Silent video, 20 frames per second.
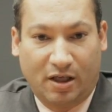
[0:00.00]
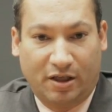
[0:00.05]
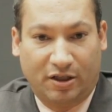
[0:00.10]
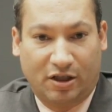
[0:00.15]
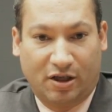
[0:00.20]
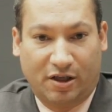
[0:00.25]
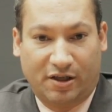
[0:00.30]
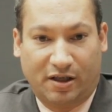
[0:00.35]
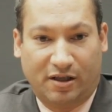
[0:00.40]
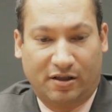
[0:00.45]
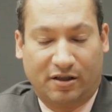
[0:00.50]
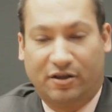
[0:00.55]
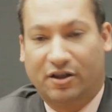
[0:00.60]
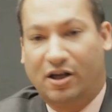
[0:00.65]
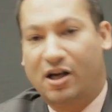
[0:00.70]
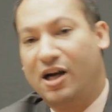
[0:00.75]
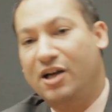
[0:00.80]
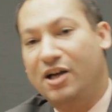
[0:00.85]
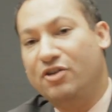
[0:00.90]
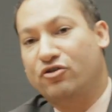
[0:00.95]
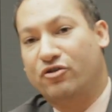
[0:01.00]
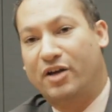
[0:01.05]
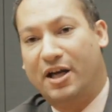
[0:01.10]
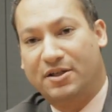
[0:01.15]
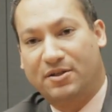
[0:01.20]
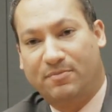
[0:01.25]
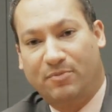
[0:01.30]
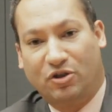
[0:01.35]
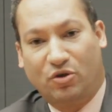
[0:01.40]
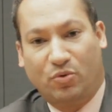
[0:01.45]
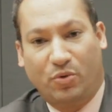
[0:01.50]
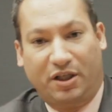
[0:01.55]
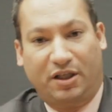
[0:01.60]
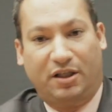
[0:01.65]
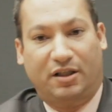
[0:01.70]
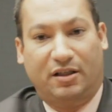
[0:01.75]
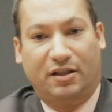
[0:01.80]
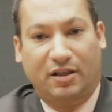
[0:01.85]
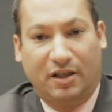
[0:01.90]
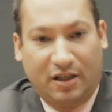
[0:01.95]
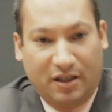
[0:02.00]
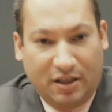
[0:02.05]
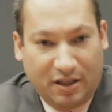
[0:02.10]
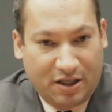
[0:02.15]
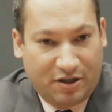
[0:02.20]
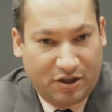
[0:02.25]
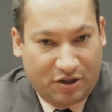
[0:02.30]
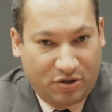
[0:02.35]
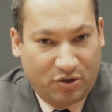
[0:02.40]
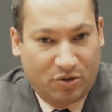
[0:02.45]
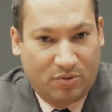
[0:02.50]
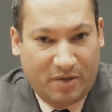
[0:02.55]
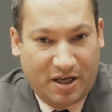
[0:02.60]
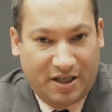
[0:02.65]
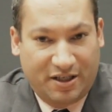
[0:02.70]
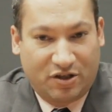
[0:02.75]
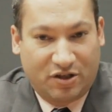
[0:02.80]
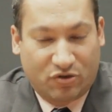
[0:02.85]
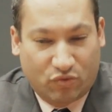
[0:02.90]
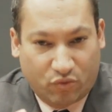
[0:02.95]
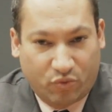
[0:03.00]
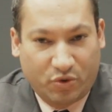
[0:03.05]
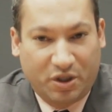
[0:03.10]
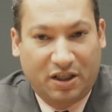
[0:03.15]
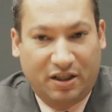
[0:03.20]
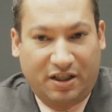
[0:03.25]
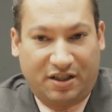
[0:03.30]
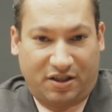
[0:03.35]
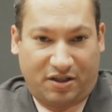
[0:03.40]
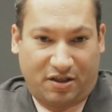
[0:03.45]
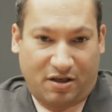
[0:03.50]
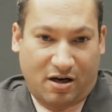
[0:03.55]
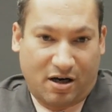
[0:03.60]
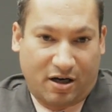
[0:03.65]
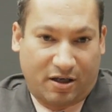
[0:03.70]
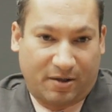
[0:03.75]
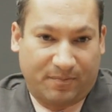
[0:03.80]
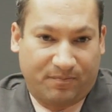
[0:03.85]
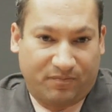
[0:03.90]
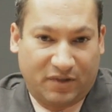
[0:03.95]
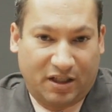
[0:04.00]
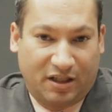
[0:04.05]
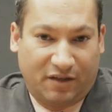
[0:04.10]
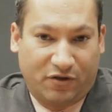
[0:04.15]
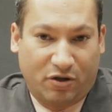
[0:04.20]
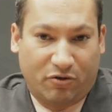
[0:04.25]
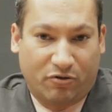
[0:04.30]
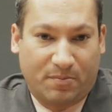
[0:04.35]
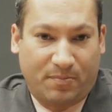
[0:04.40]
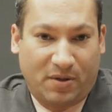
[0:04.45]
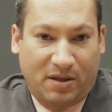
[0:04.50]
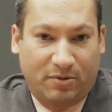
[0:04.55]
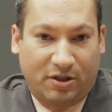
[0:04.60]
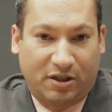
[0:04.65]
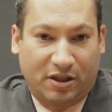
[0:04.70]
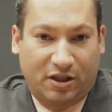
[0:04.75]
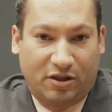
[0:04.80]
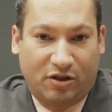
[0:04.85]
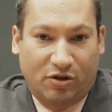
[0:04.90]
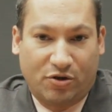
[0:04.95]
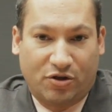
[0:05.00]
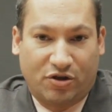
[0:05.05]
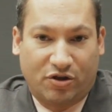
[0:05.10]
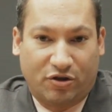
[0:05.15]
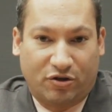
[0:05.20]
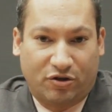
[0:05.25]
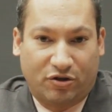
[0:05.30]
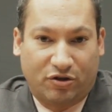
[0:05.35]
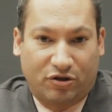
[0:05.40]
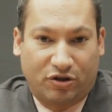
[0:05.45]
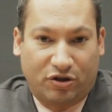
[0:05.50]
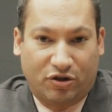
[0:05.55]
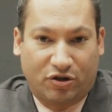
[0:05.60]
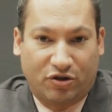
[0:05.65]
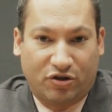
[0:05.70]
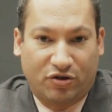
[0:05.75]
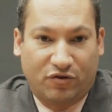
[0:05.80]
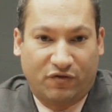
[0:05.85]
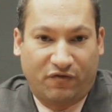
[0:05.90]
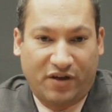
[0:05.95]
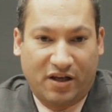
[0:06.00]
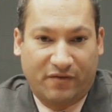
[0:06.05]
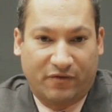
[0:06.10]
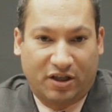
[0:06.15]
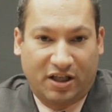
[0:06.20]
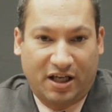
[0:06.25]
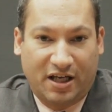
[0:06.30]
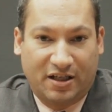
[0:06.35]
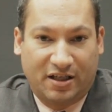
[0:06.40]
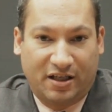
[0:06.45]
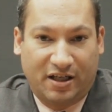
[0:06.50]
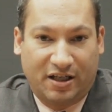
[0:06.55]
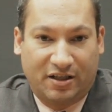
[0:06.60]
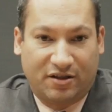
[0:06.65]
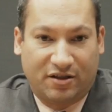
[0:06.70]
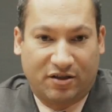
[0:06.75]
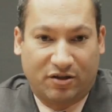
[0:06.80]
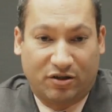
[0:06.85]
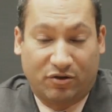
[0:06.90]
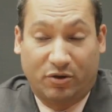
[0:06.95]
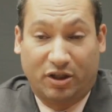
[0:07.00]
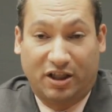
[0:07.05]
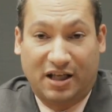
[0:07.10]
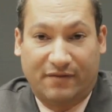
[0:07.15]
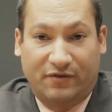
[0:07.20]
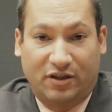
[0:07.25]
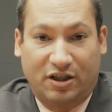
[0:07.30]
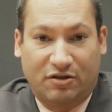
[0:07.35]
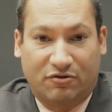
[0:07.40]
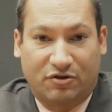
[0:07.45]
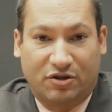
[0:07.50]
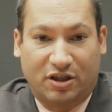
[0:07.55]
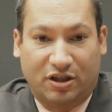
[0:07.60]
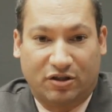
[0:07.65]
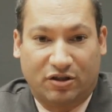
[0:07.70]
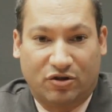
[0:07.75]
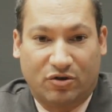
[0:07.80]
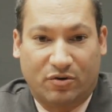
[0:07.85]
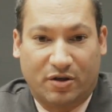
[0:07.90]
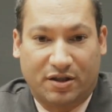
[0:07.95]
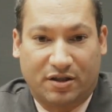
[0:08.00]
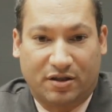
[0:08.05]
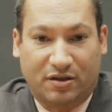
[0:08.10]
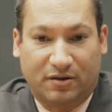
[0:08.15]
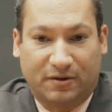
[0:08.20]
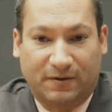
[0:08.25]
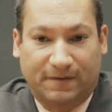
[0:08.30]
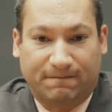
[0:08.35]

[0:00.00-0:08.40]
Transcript: The contrast between the two men is really stark. And if you're a Republican and those are your two favorite candidates, you really have an interesting choice.